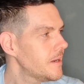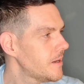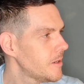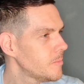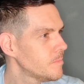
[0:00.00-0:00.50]

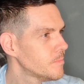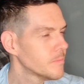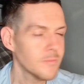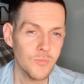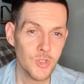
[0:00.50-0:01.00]
um,
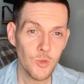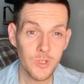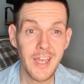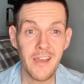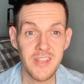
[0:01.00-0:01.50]
so we
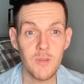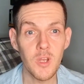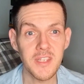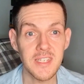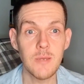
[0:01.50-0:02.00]
definitely
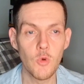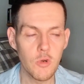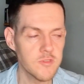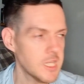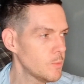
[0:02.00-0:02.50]
want to see more
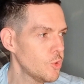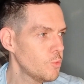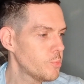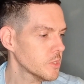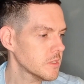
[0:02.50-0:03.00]
of Zemo,
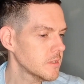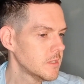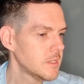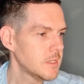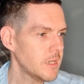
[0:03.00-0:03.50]
but
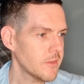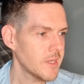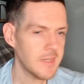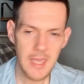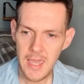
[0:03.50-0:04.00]
I
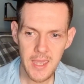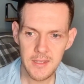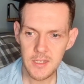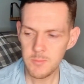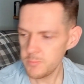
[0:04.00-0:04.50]
think the
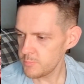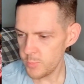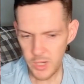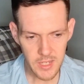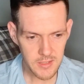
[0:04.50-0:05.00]
ending
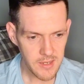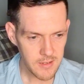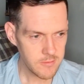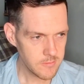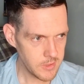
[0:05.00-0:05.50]
bringing
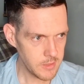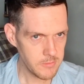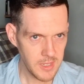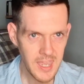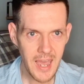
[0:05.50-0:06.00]
the
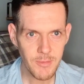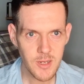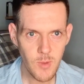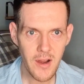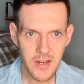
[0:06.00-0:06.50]
the Captain
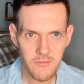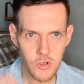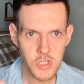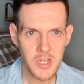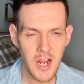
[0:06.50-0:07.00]
America
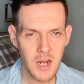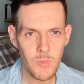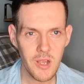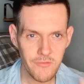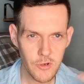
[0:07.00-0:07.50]
versus Iron
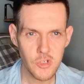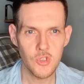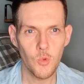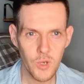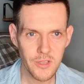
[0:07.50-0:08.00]
Man versus
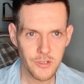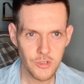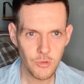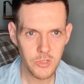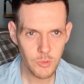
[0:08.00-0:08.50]
the Winter
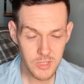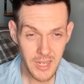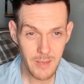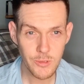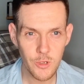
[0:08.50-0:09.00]
Soldier was
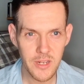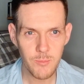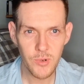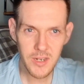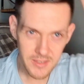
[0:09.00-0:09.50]
absolutely
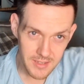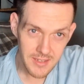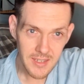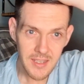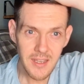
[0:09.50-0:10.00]
brilliant.
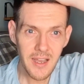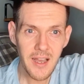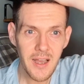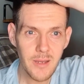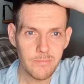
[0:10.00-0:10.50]

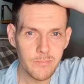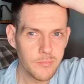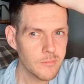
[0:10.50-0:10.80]
Um,